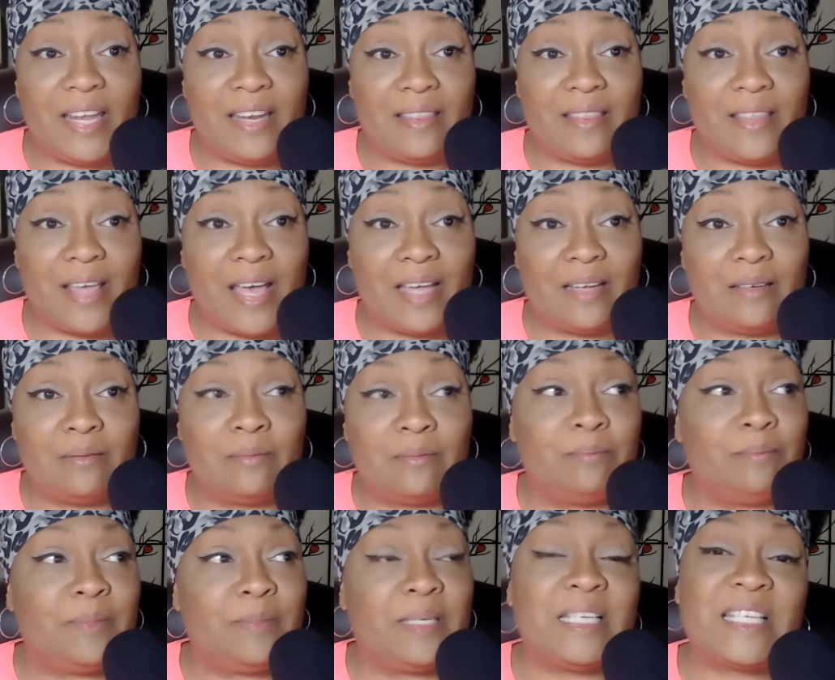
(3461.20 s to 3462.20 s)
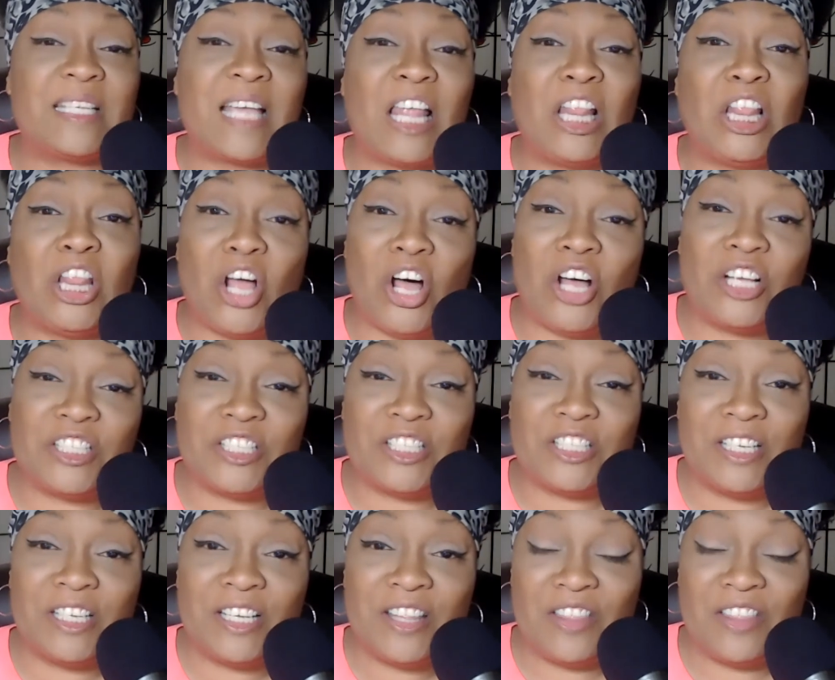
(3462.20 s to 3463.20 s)
that because I lost
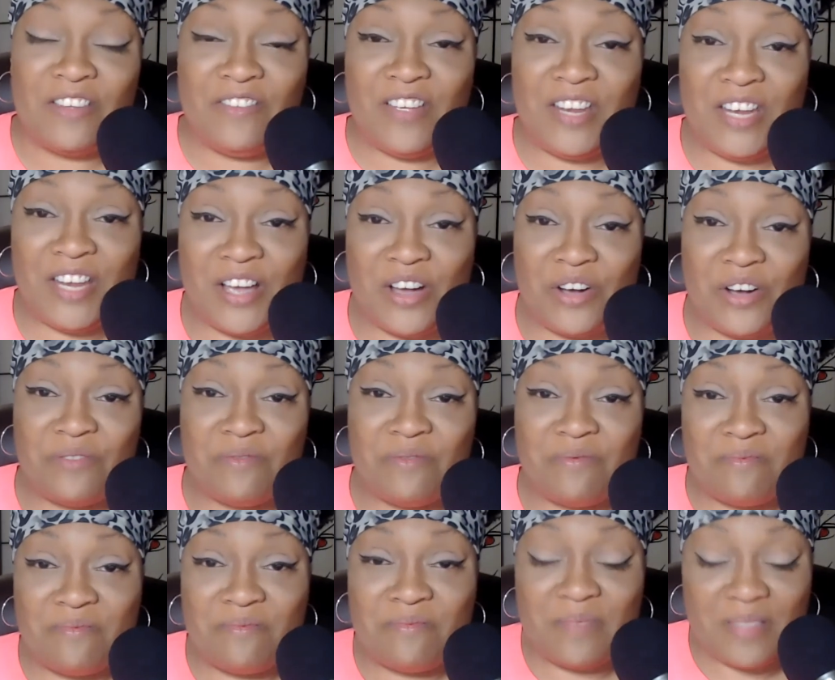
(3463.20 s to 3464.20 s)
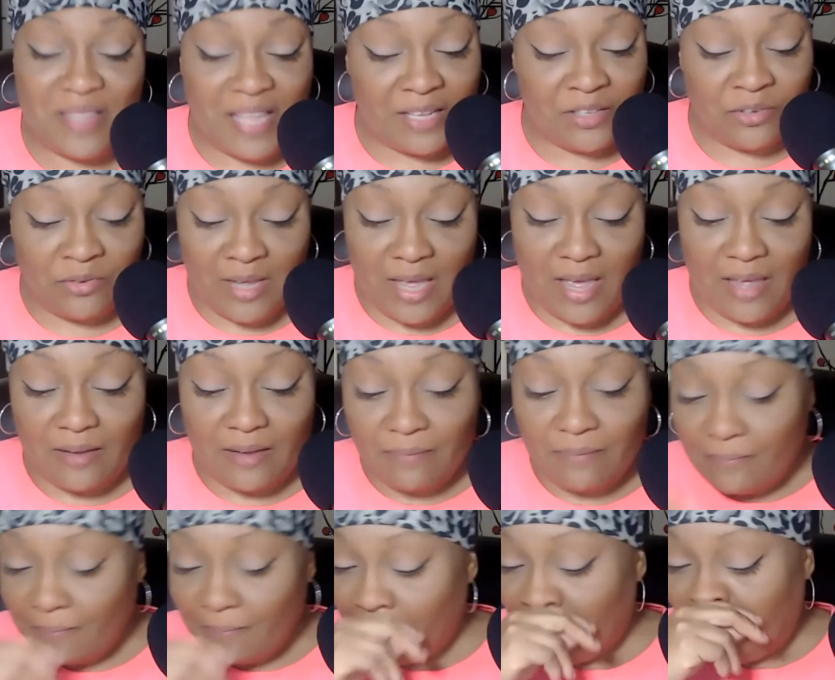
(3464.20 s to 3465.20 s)
the video, but that's okay.
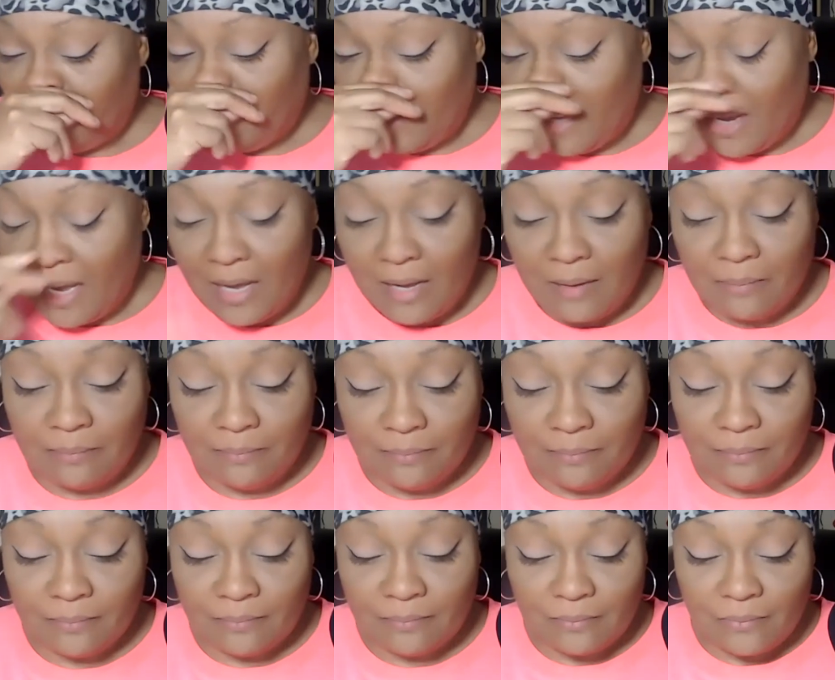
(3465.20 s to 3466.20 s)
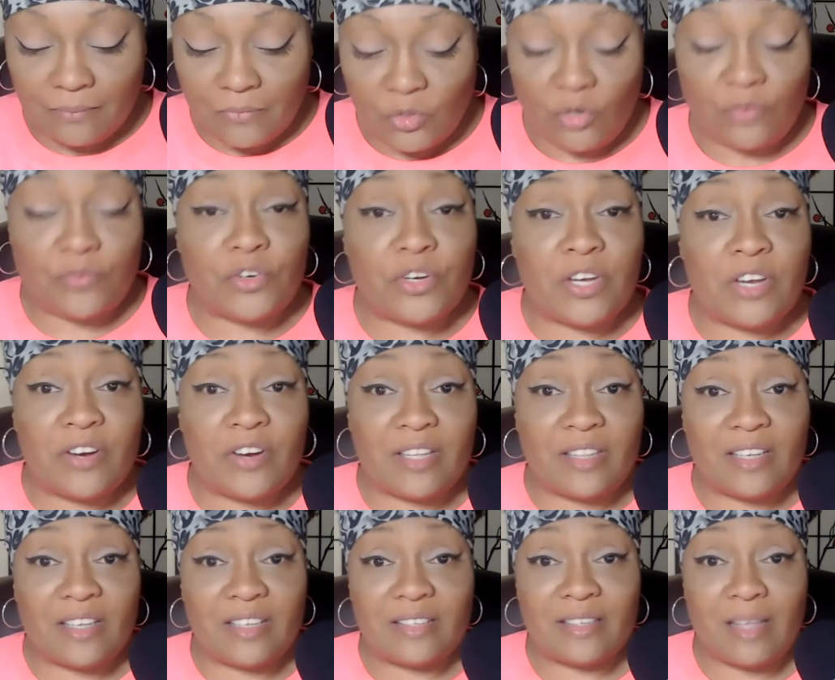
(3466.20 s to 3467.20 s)
So if you're hearing
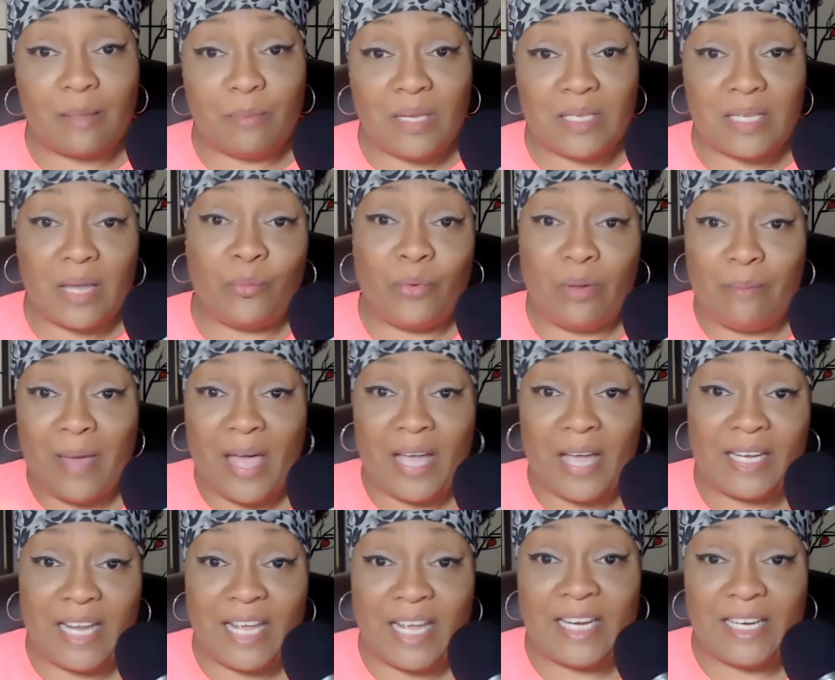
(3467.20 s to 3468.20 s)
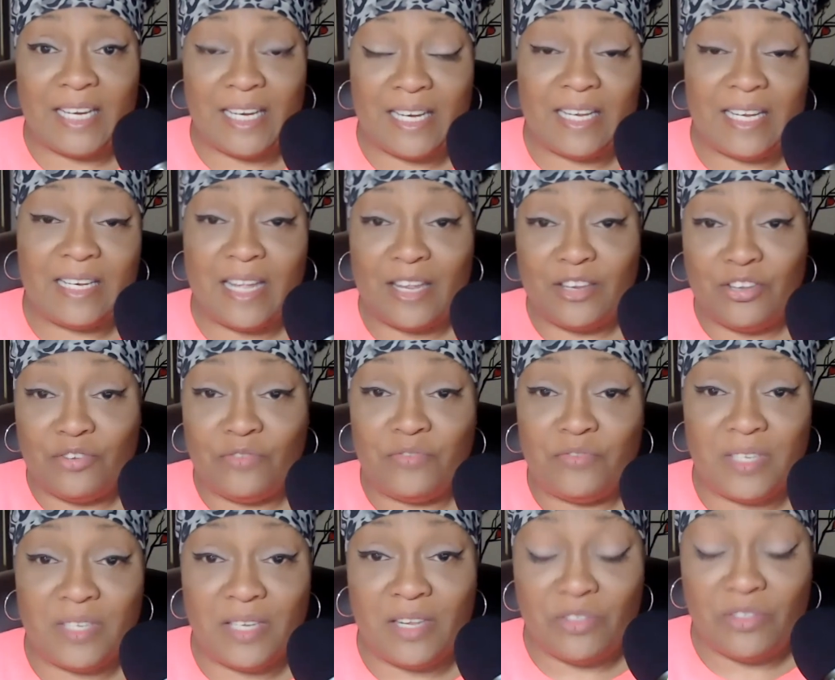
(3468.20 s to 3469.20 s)
this, that means I went back and edited it and you've
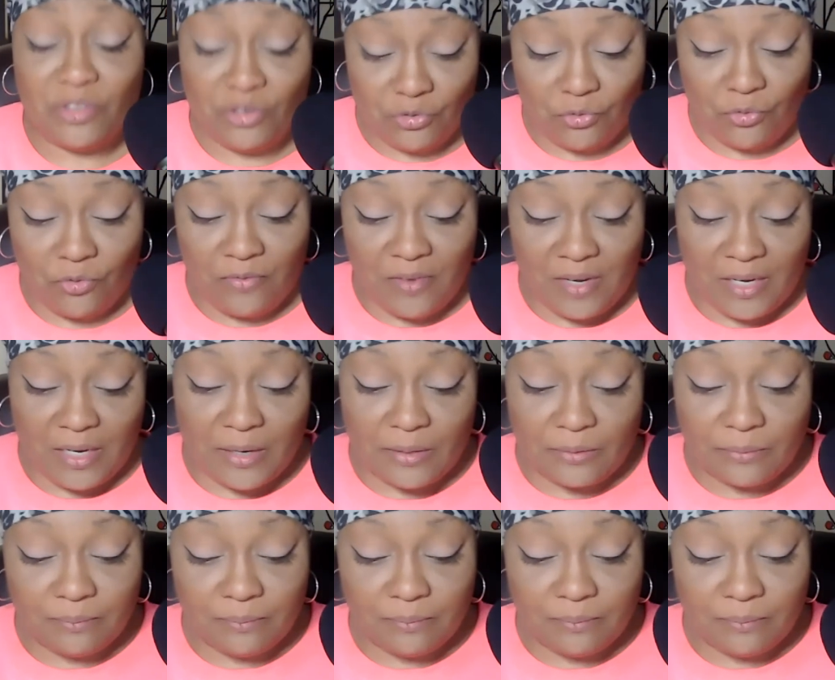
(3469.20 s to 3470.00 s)
seen the tool video.